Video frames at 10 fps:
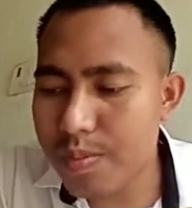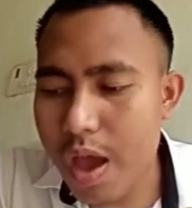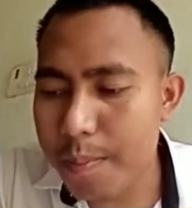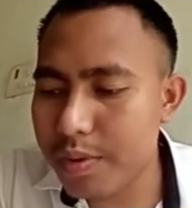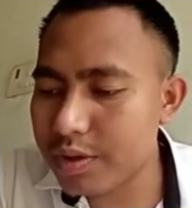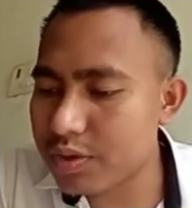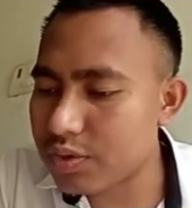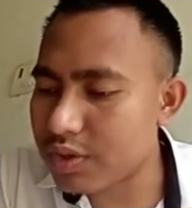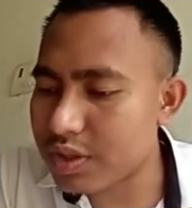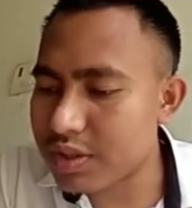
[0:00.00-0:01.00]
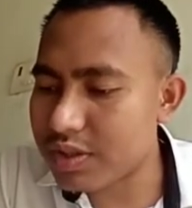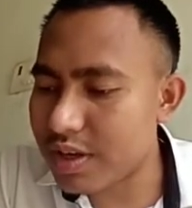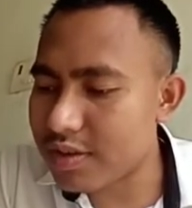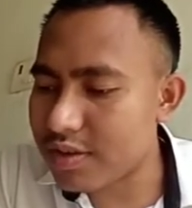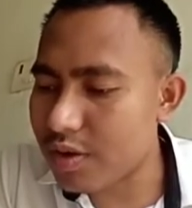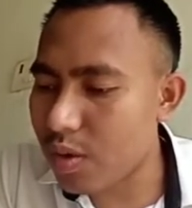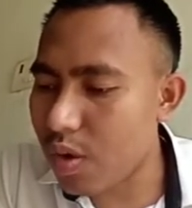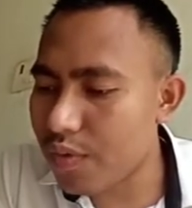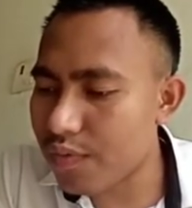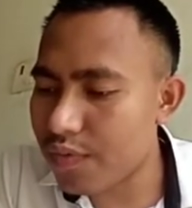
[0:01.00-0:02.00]
able to synthesize their
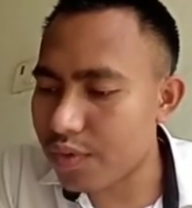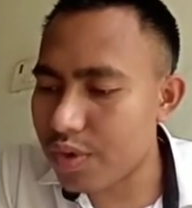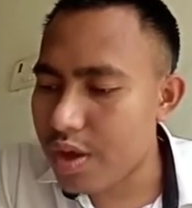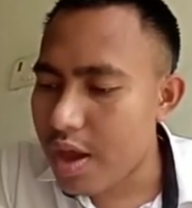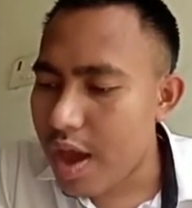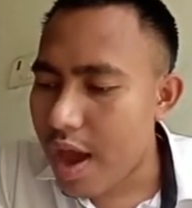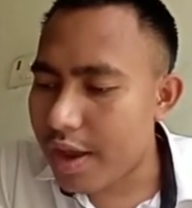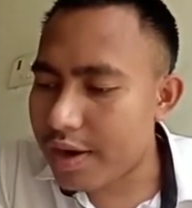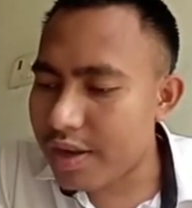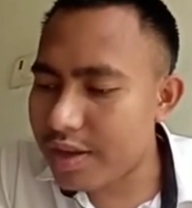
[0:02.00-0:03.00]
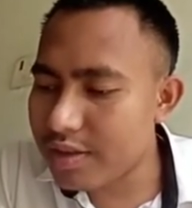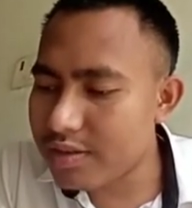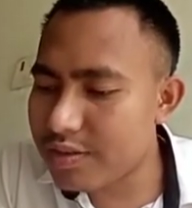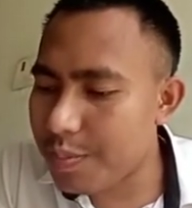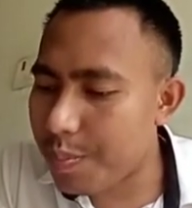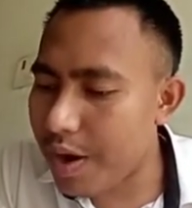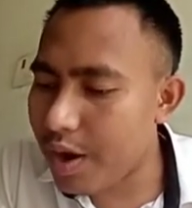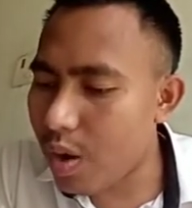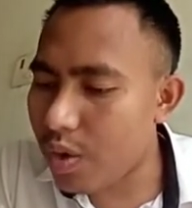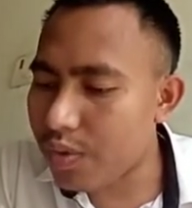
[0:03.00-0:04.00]
own food, and hence
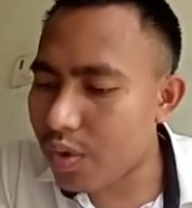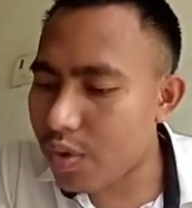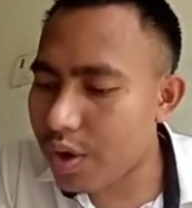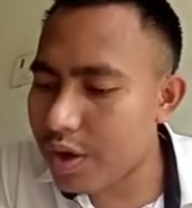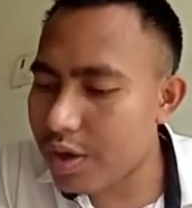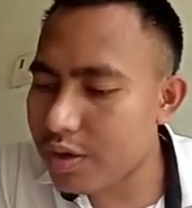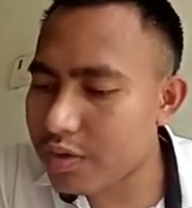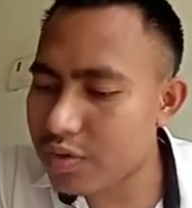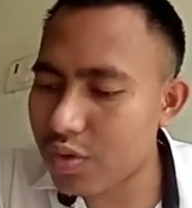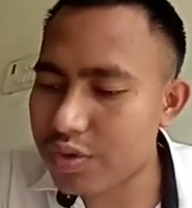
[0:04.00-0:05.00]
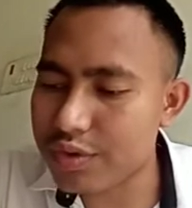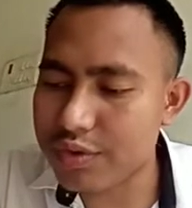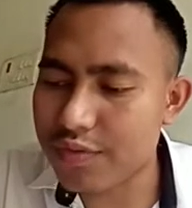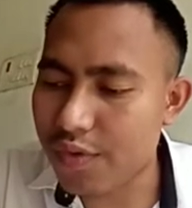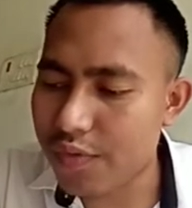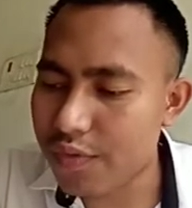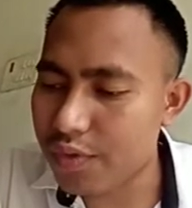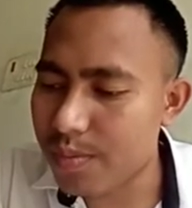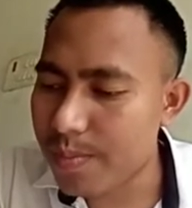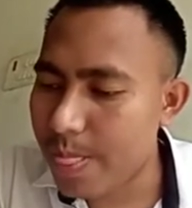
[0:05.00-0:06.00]
depend on the organic sources for food.
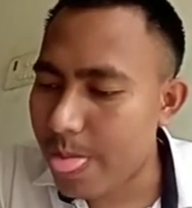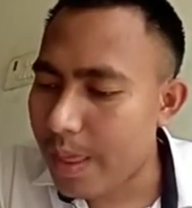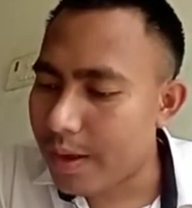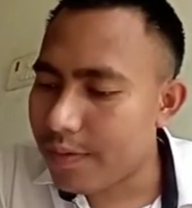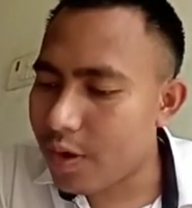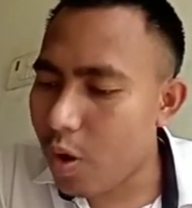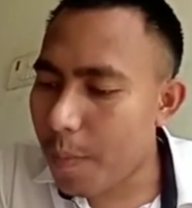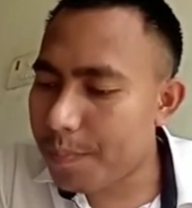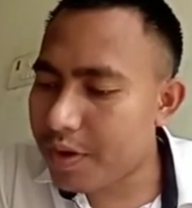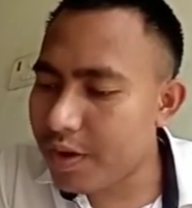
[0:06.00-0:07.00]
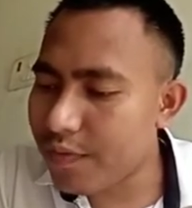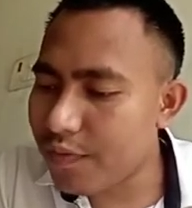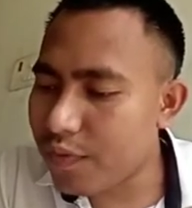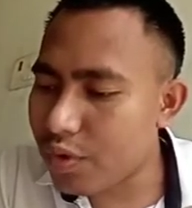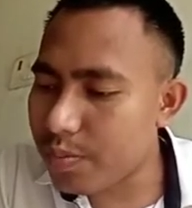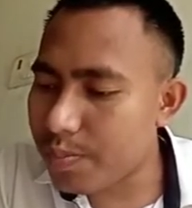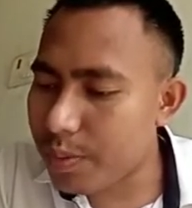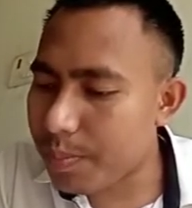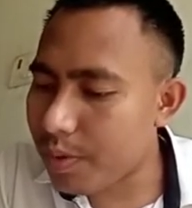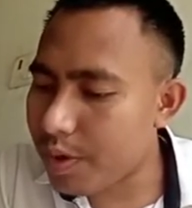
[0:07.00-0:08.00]
They obtain food
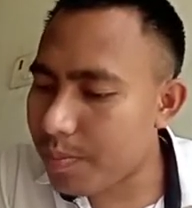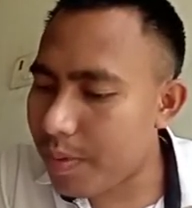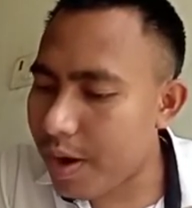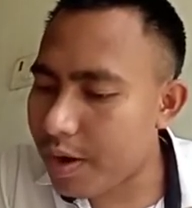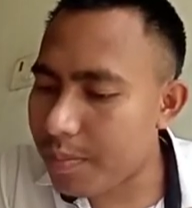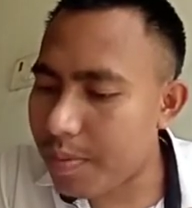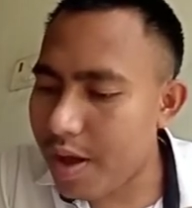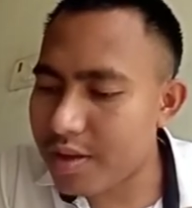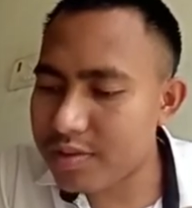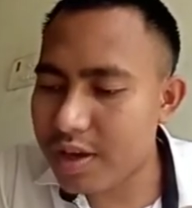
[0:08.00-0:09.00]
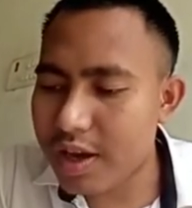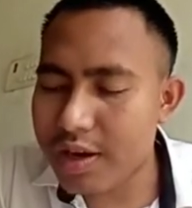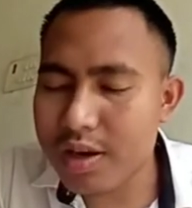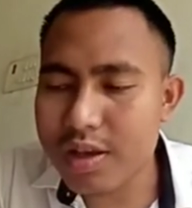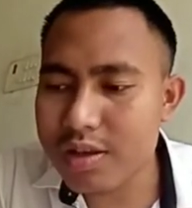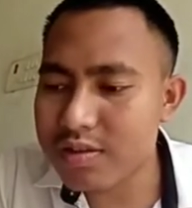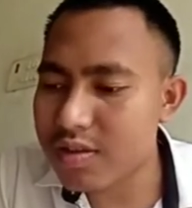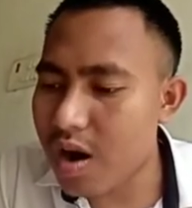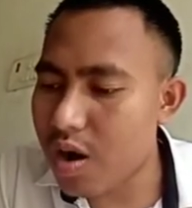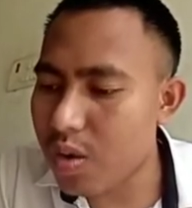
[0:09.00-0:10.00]
prepared by the plants, and hence
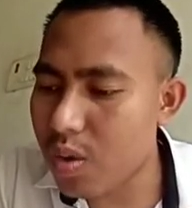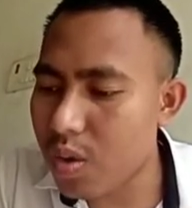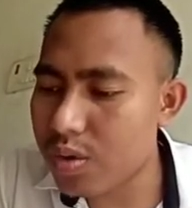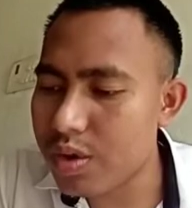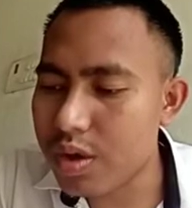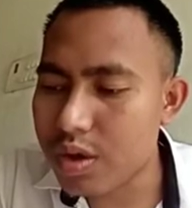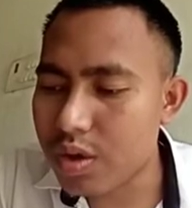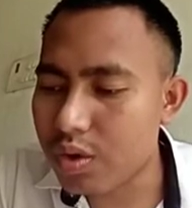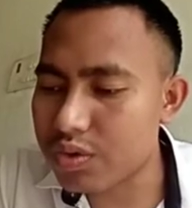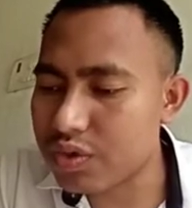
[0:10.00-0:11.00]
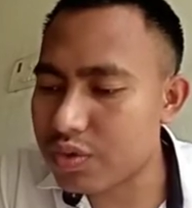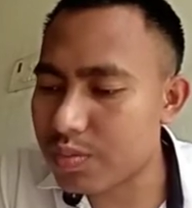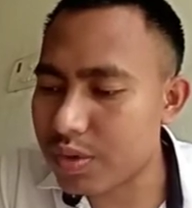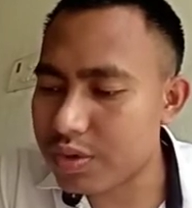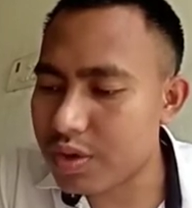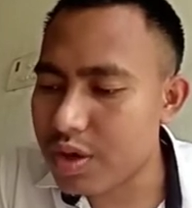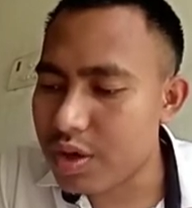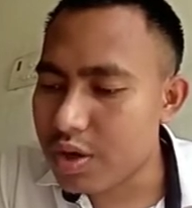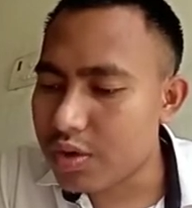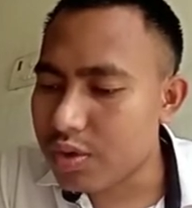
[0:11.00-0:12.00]
are called consumers.
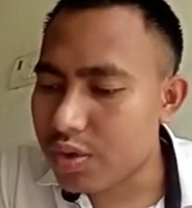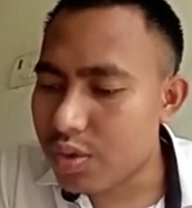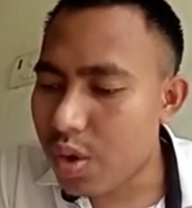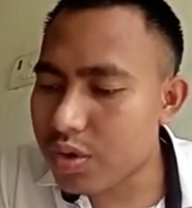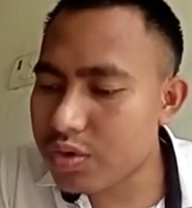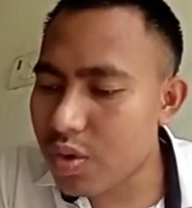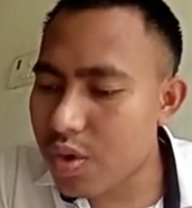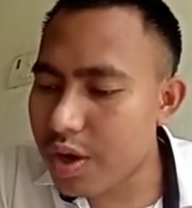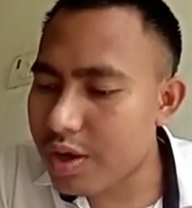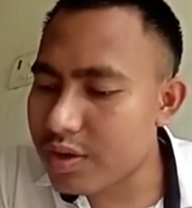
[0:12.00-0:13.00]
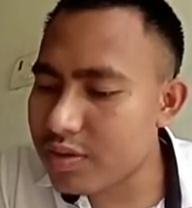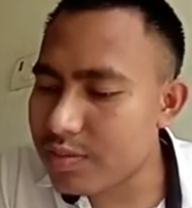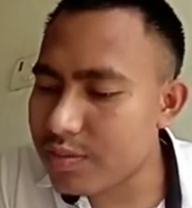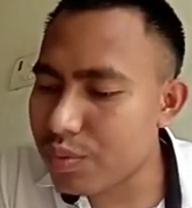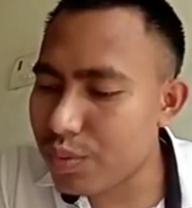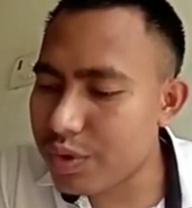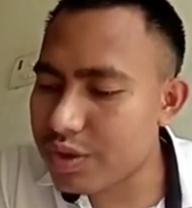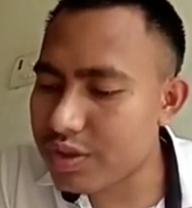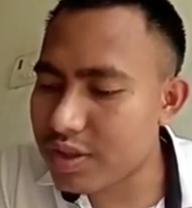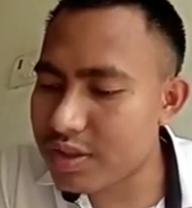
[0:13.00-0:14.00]
Those organisms which
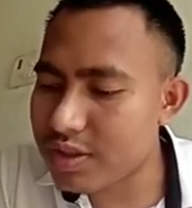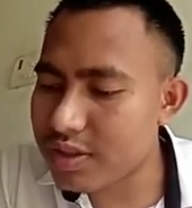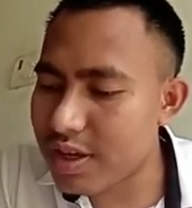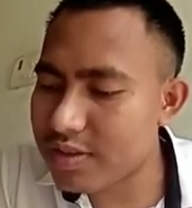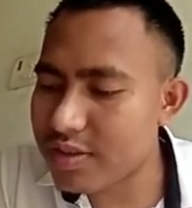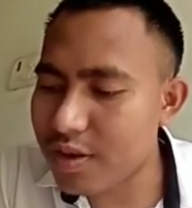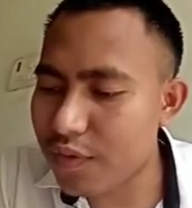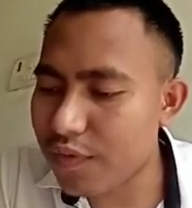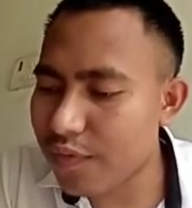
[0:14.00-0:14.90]
synthesize their